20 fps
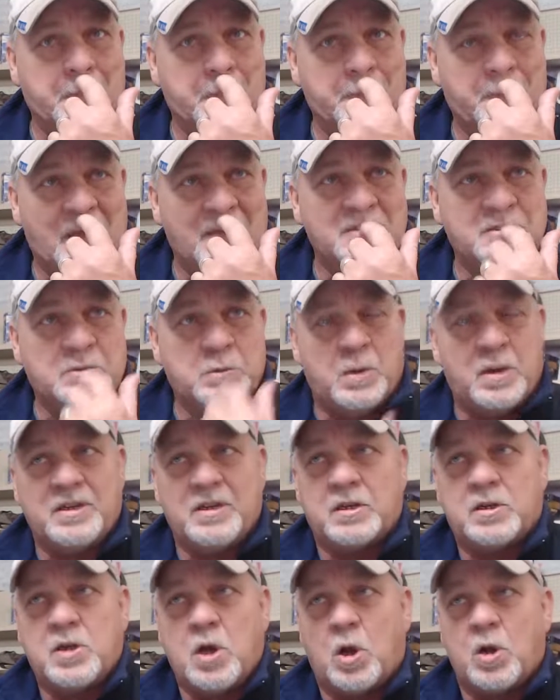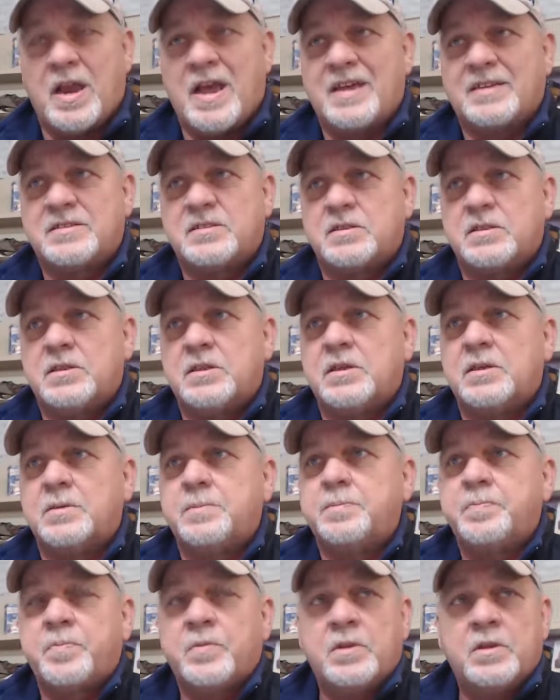Passed away in a car accident.
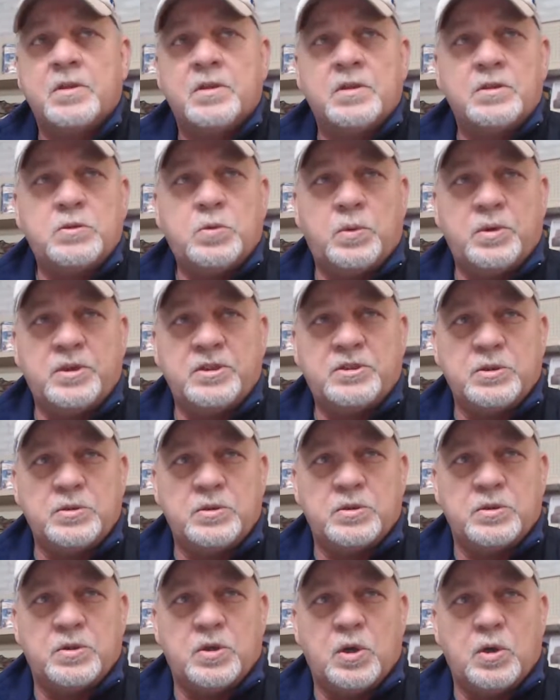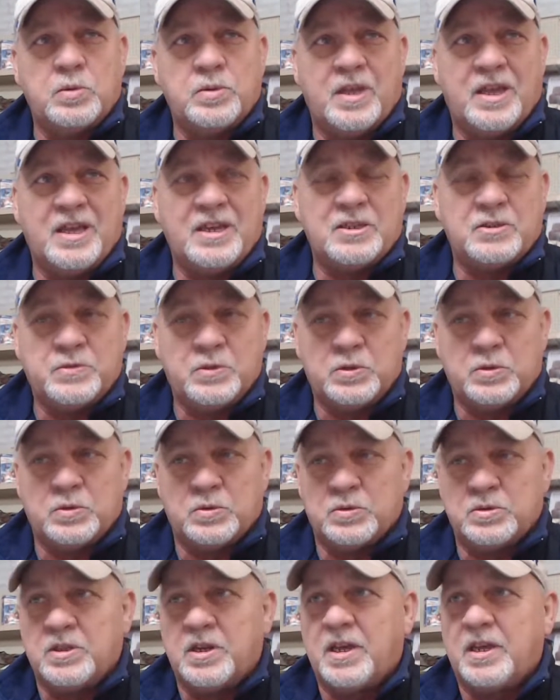22-year-old, and they had his
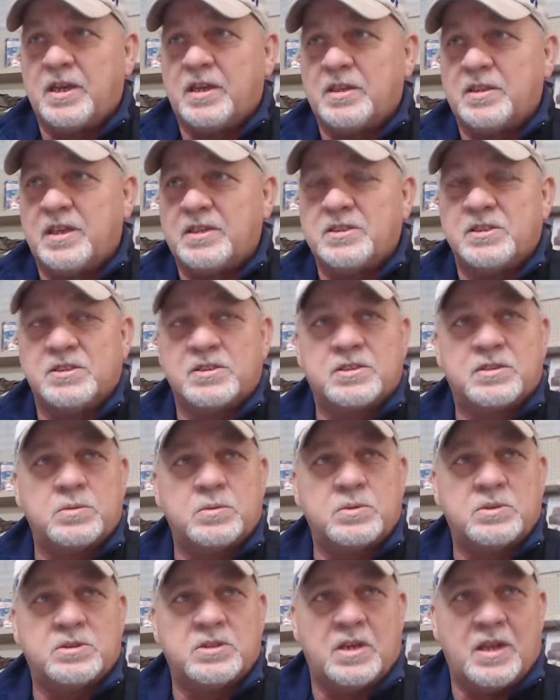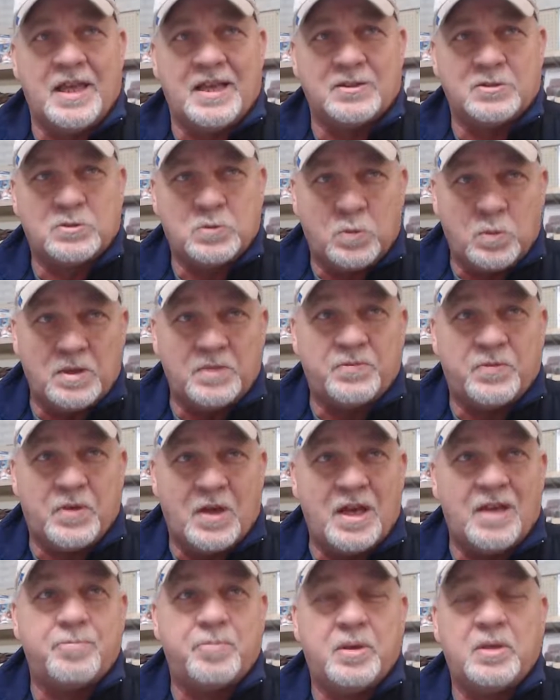funeral today, and they just was allowed
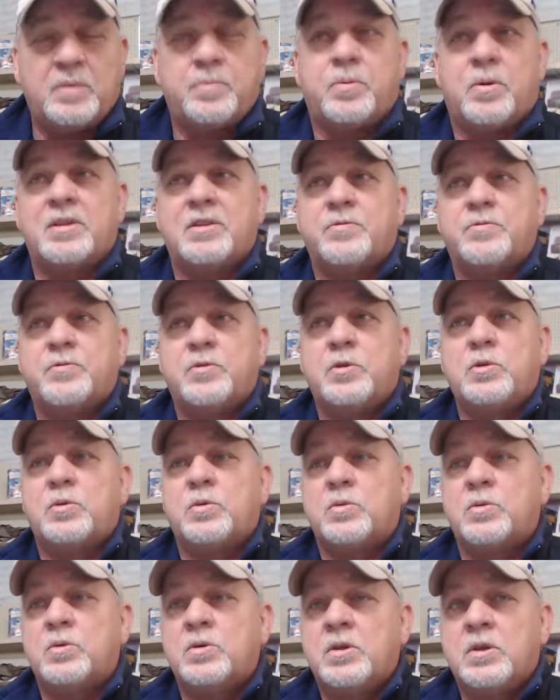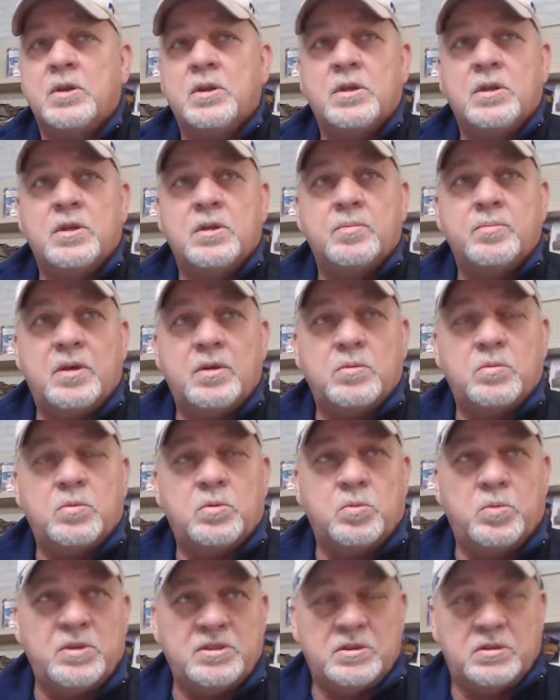25 people at the funeral. But
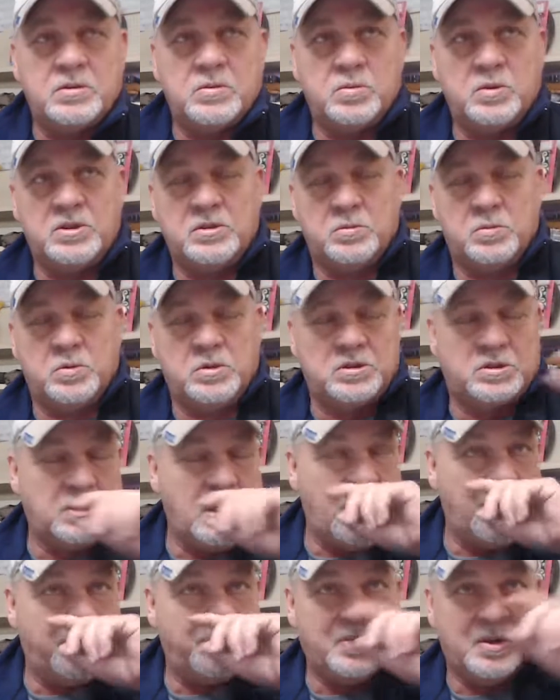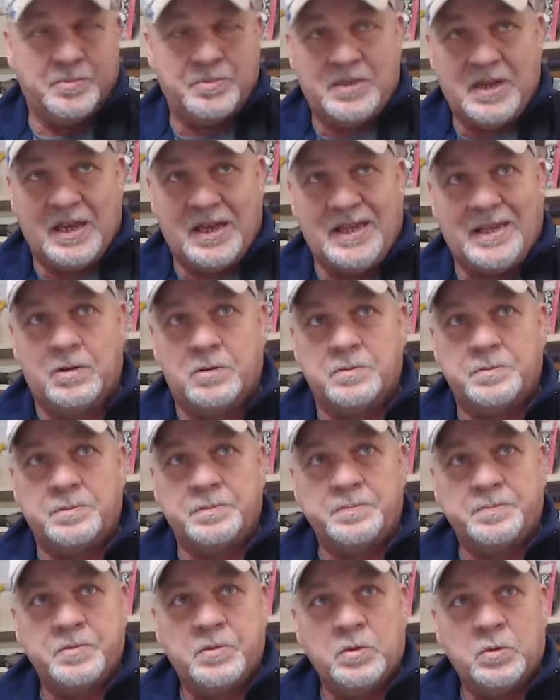when we stopped uptown
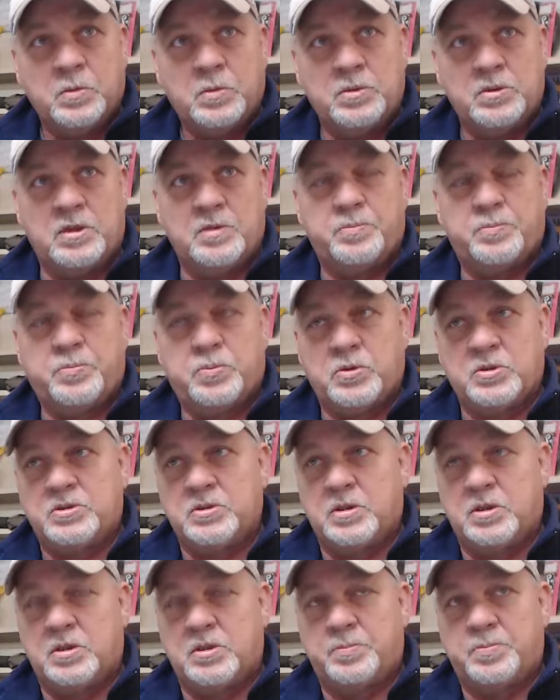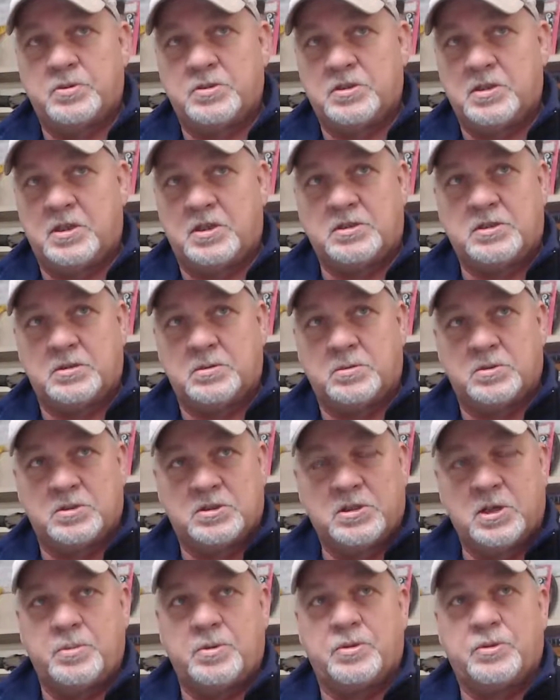when the procession was
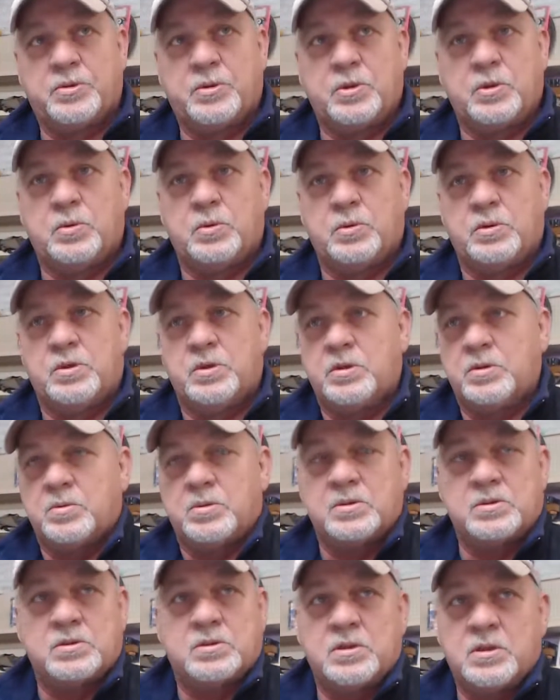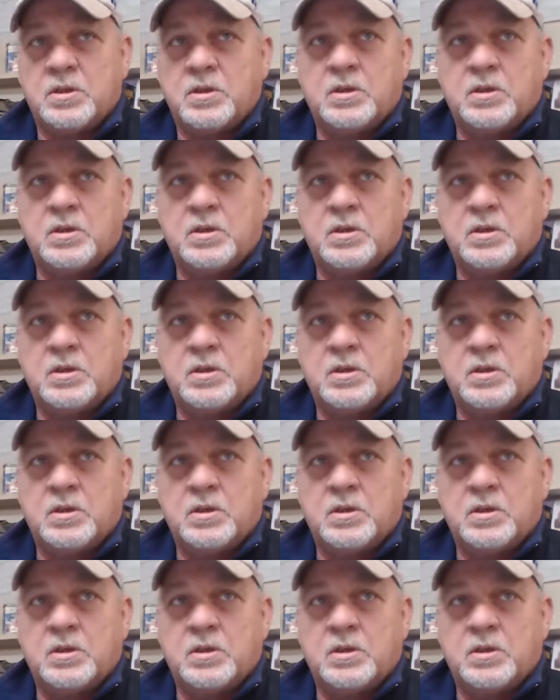coming through, and it was